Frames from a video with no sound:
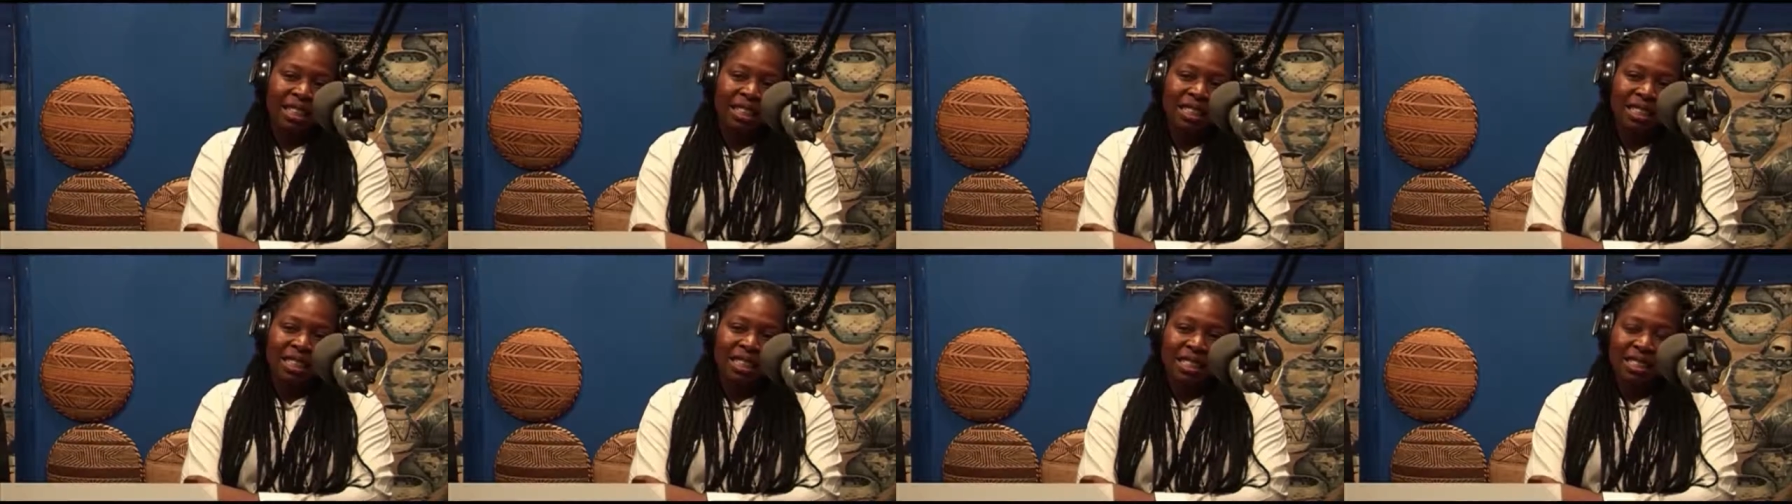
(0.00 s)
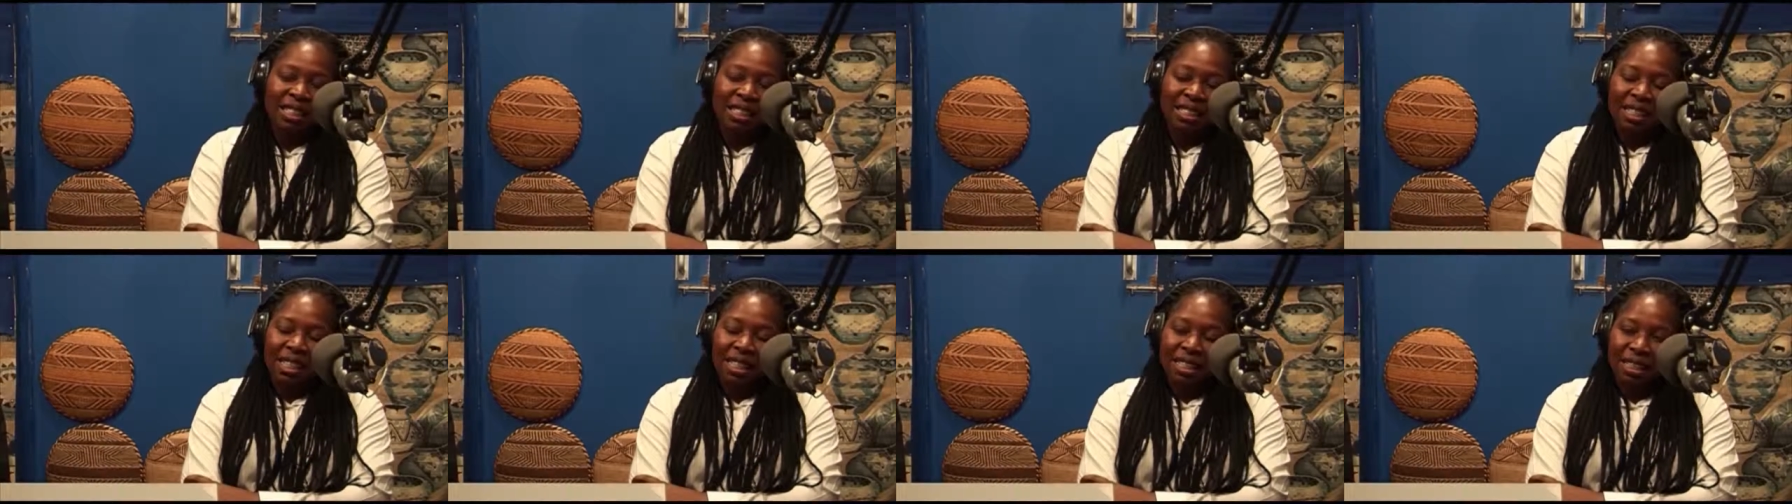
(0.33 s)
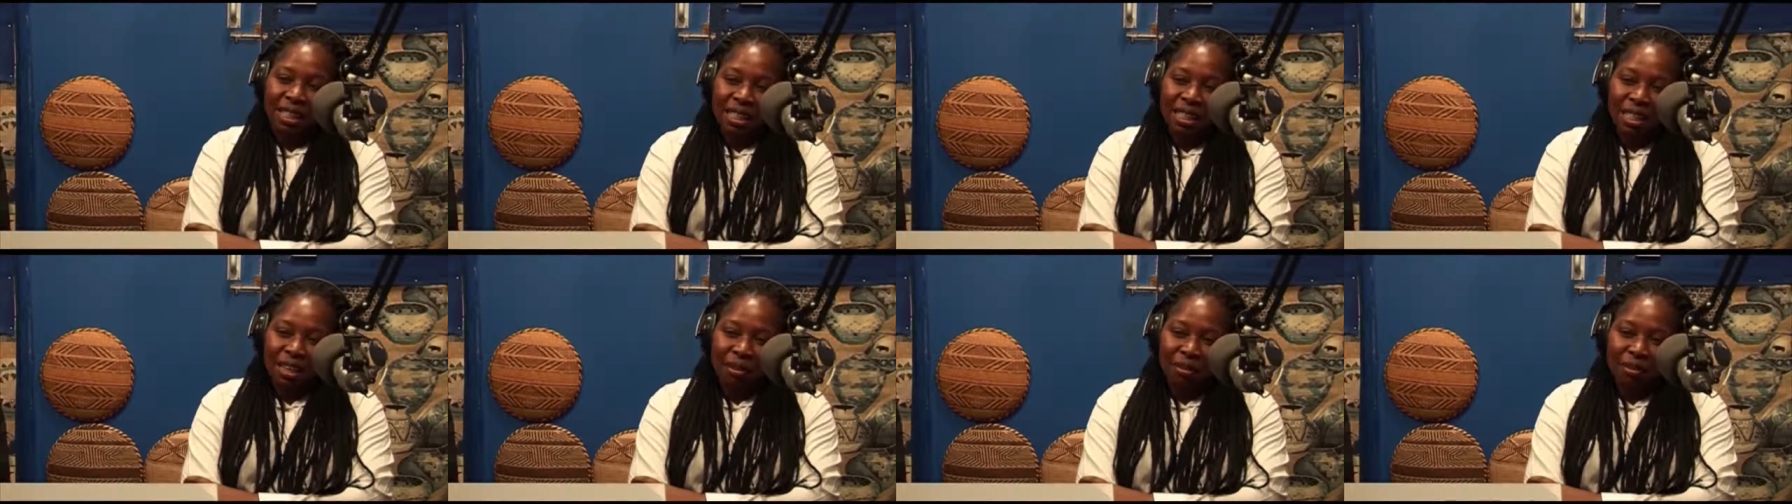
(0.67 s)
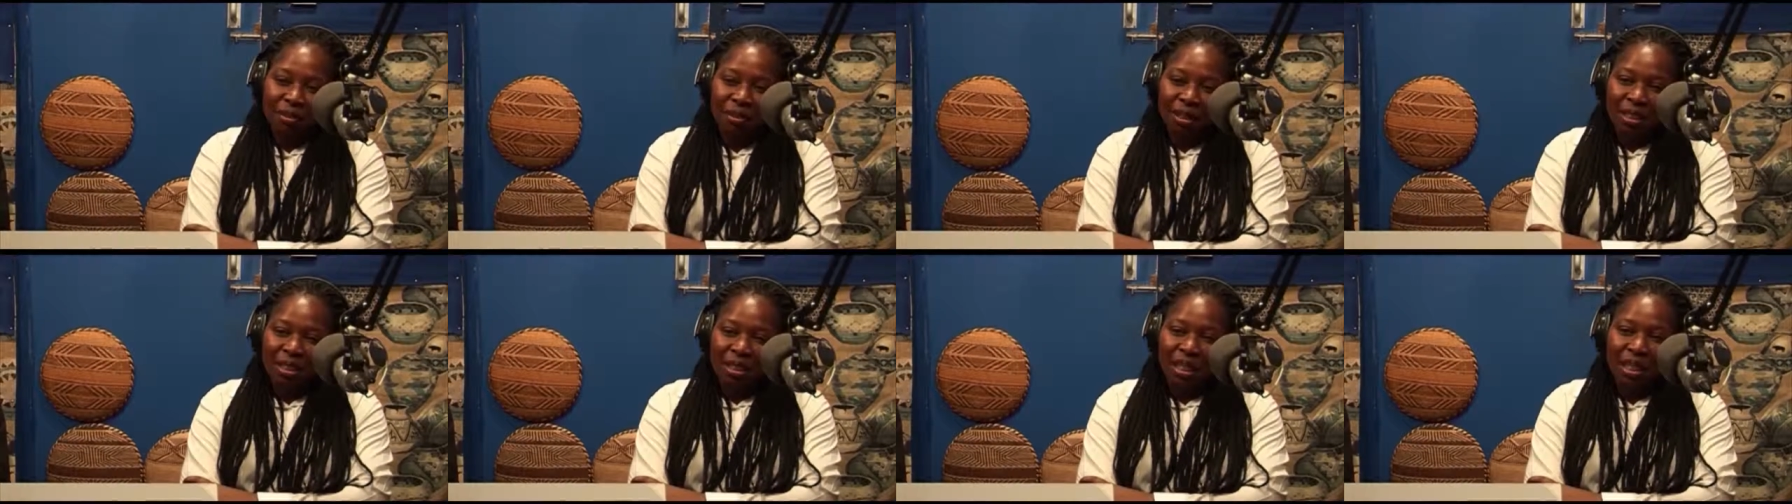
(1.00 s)
disease that can
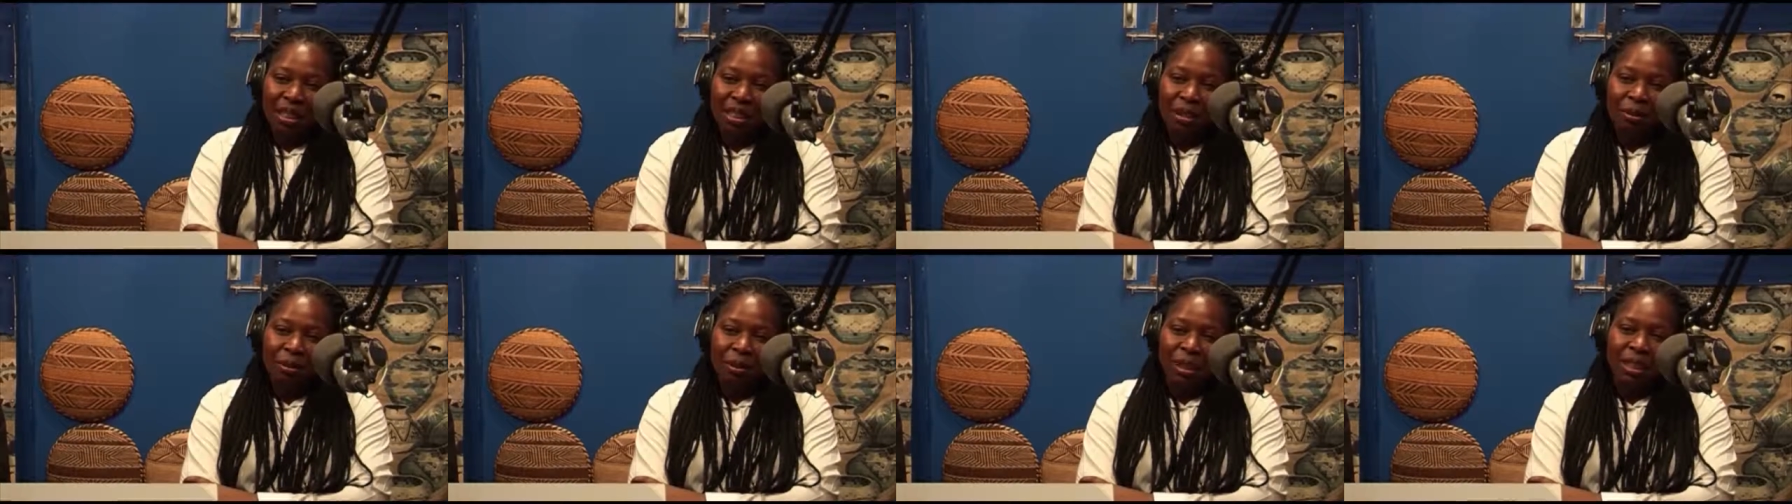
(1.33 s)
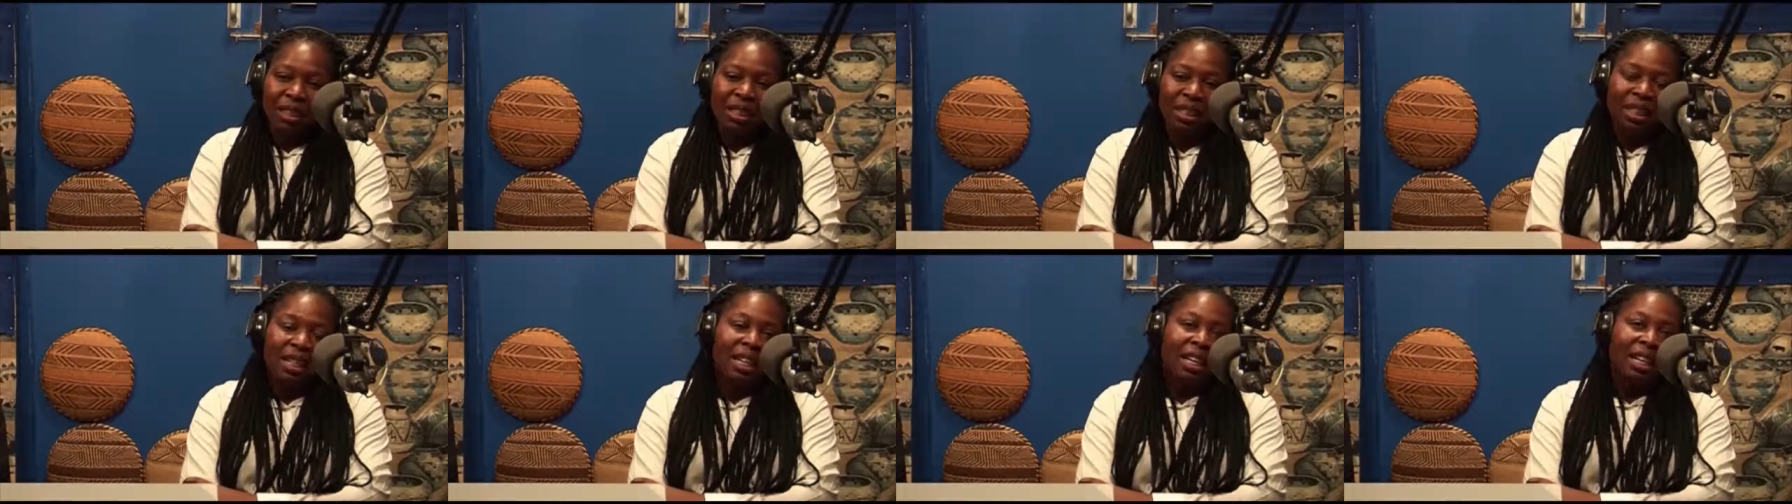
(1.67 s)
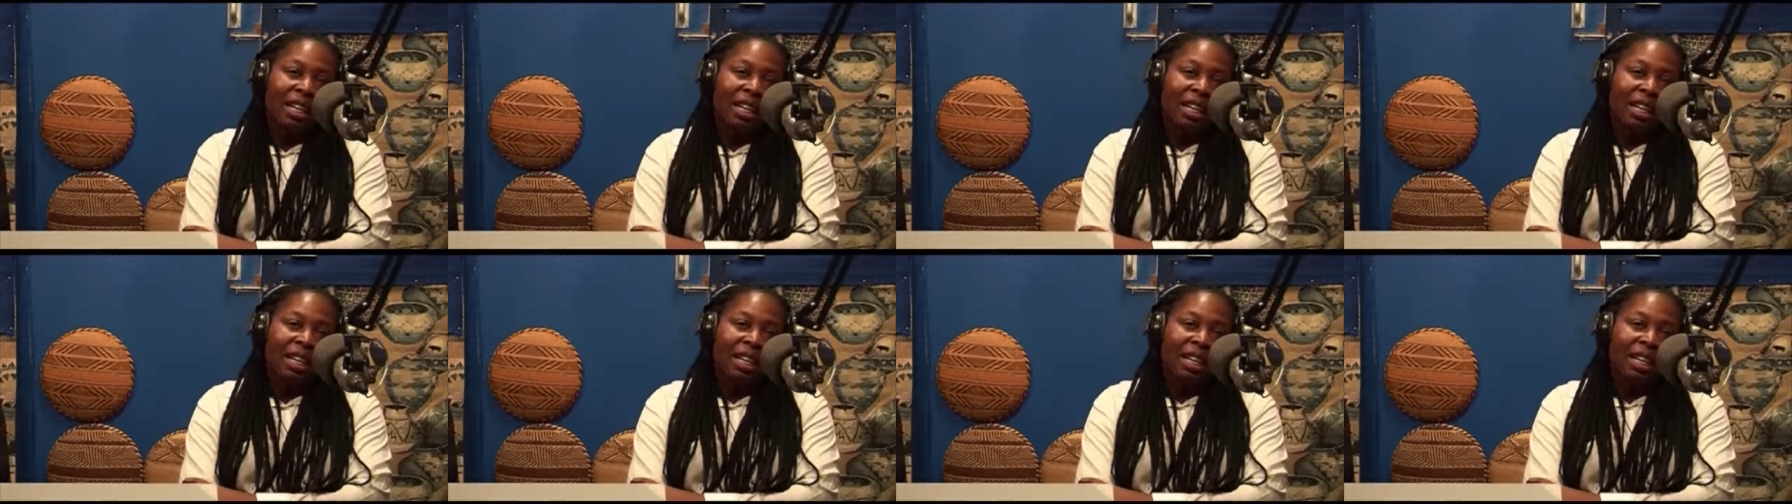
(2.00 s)
affect anyone.